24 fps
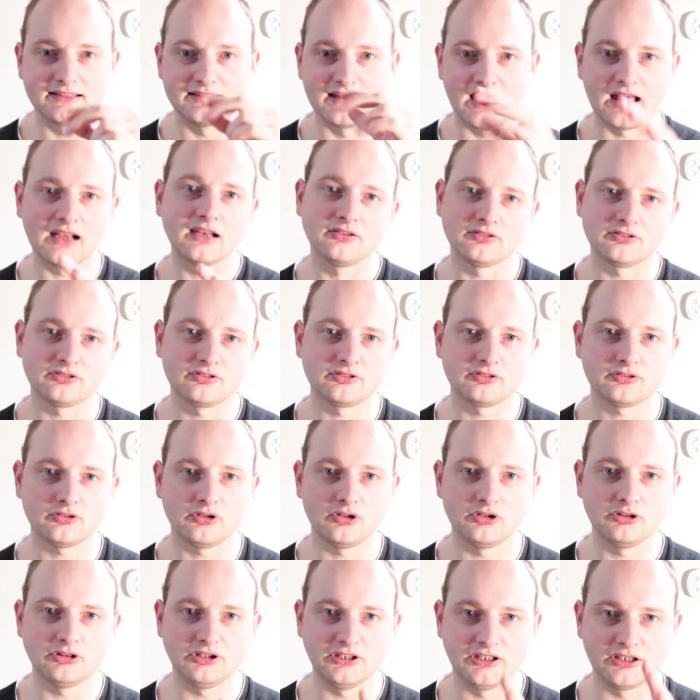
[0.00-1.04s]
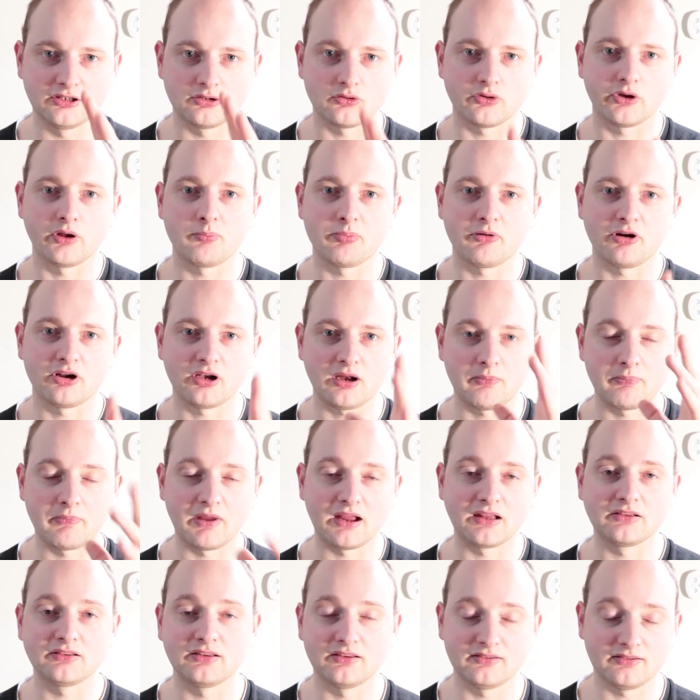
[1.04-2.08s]
That is the annoying part that
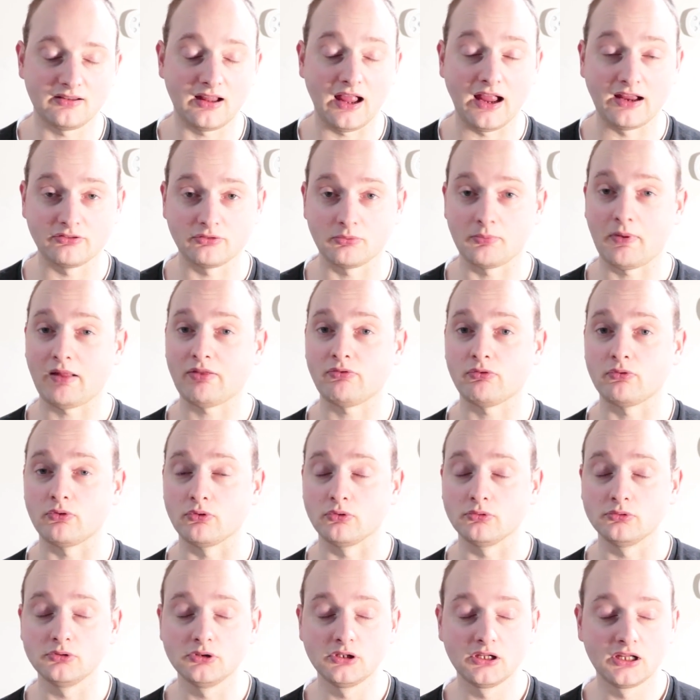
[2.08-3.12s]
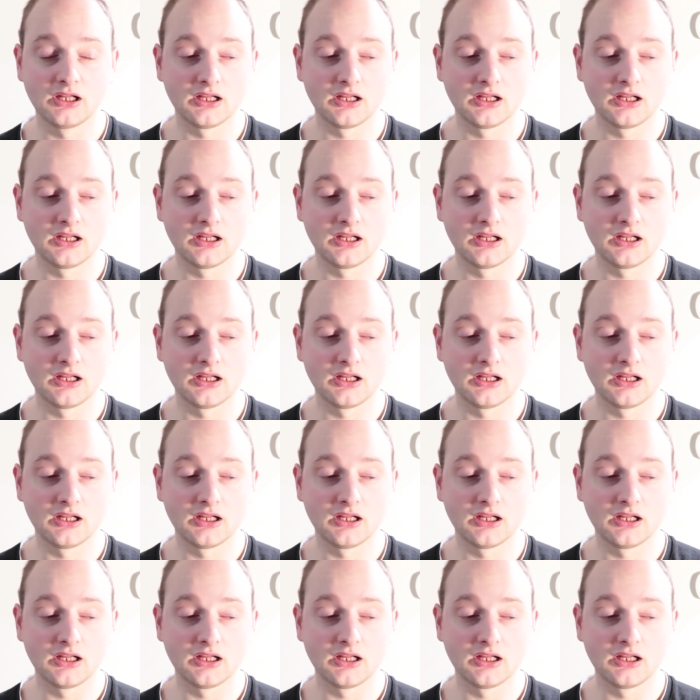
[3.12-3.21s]
makes it asymmetrical.